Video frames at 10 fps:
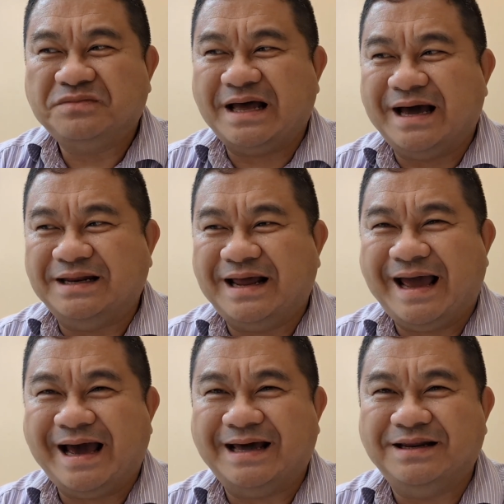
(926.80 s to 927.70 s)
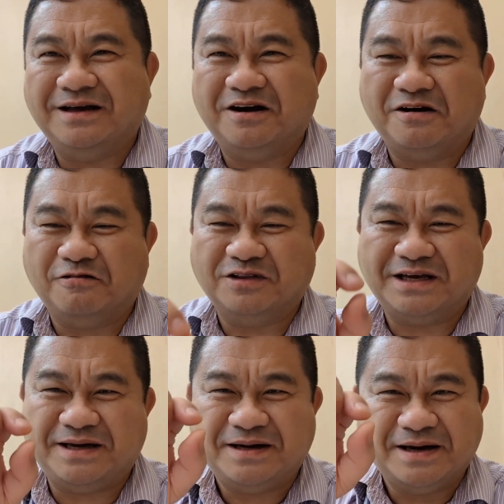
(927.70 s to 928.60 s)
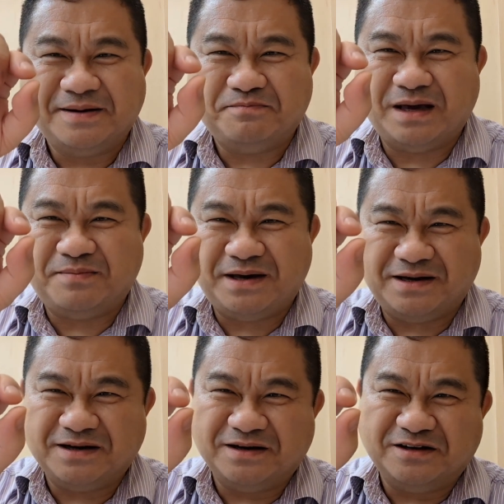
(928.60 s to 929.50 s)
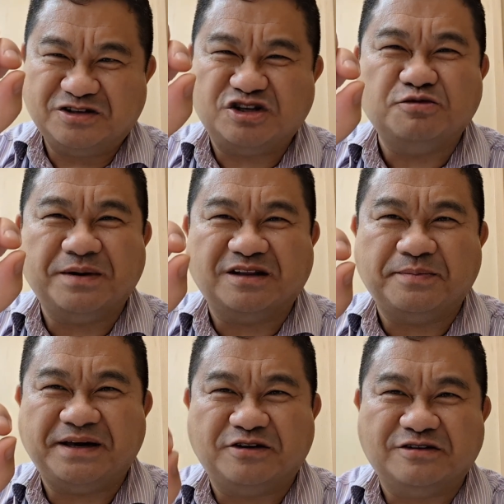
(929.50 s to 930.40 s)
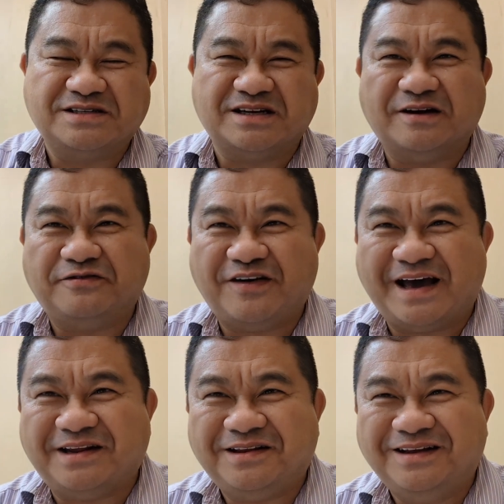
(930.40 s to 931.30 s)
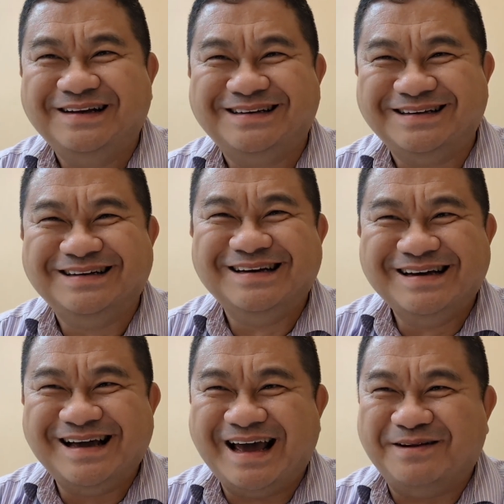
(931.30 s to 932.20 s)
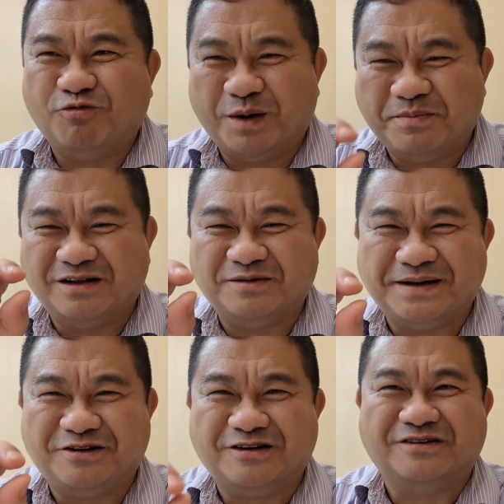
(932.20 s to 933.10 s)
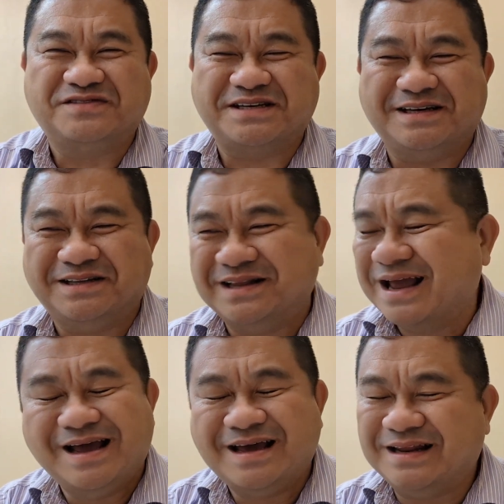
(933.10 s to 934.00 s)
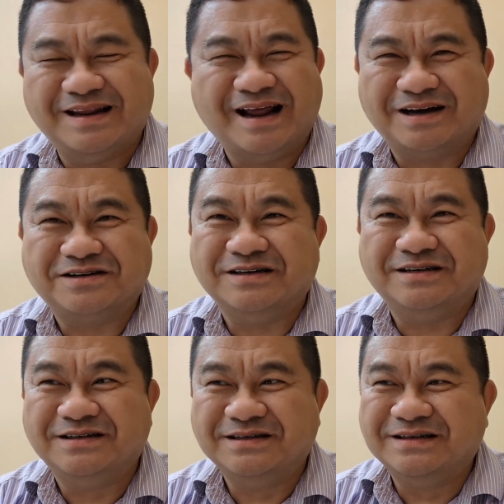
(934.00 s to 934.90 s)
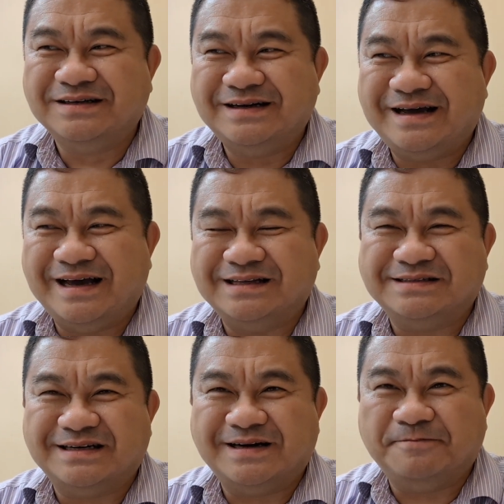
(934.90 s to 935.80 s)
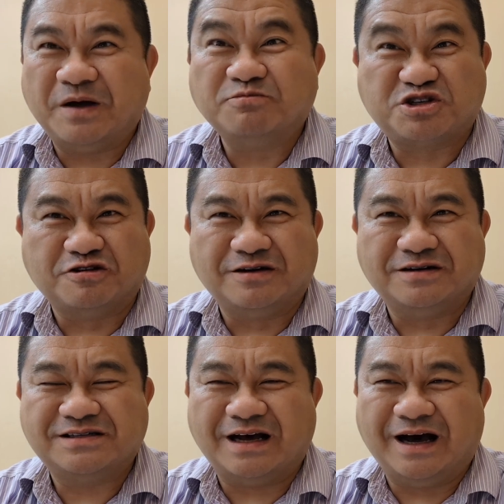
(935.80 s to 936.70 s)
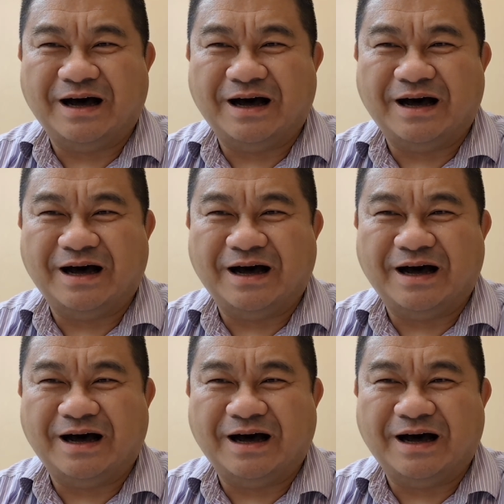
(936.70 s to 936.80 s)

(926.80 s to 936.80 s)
that had only maybe 2 millimeters of fat and 1 millimeter of skin. Not good. And I'm sure